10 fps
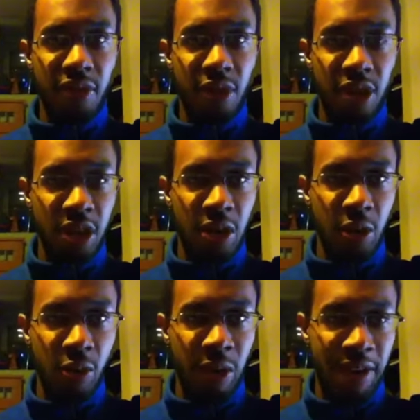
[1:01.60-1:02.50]
you
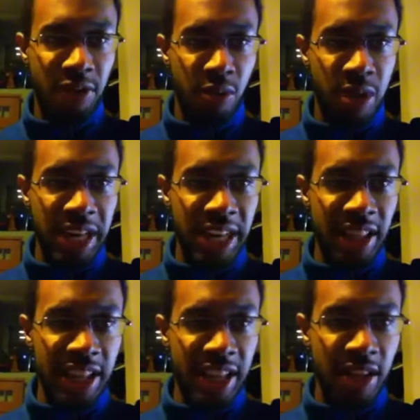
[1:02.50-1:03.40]
know, after
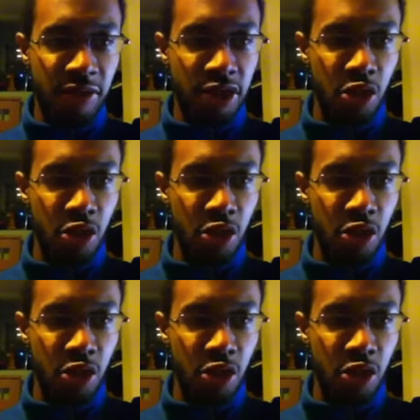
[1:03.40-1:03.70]
reading the official